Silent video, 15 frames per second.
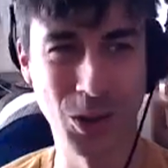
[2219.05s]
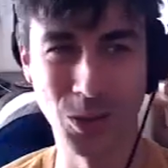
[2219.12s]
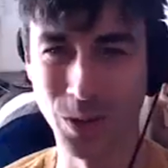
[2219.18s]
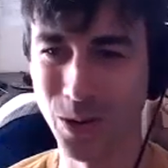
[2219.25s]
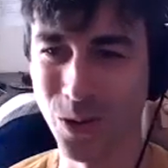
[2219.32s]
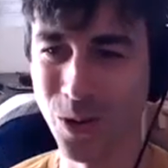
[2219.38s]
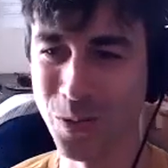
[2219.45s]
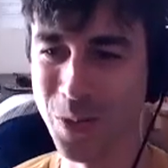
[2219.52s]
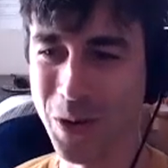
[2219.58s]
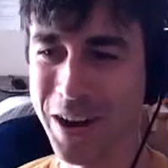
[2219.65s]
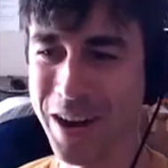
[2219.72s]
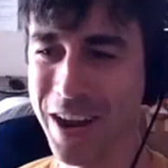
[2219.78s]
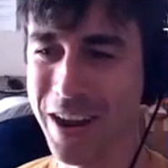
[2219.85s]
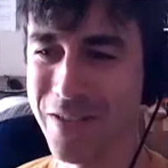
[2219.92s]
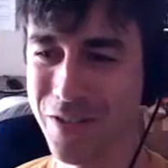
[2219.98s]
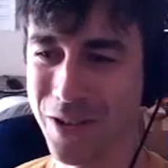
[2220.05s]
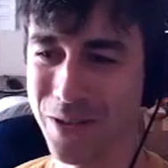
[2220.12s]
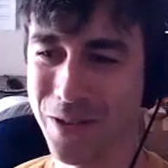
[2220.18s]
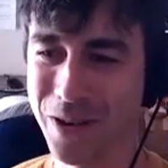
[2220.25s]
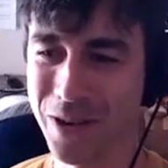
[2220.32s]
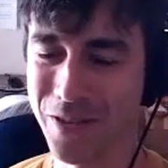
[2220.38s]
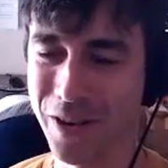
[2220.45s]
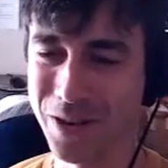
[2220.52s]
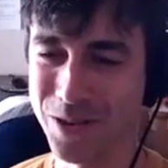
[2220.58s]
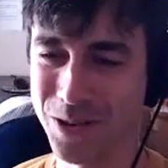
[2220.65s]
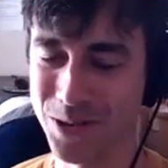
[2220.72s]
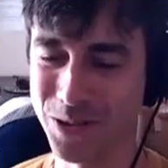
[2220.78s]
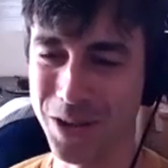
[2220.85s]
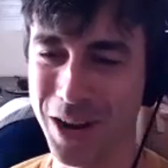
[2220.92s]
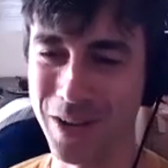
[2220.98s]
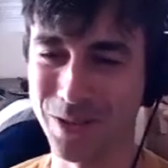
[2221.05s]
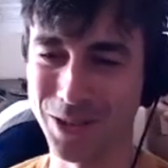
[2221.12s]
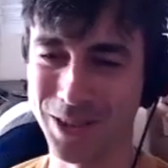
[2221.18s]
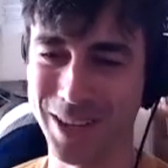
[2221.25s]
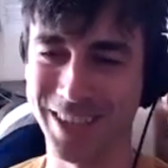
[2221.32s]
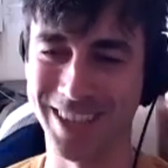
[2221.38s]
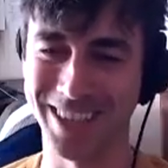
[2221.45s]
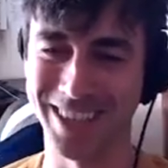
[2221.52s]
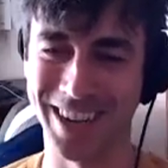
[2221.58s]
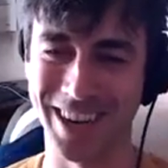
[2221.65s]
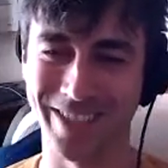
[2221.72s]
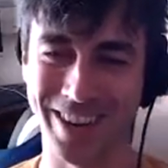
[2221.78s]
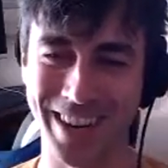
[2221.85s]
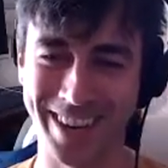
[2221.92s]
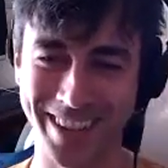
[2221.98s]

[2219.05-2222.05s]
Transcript: the record button on for one of our usual conversations anyway.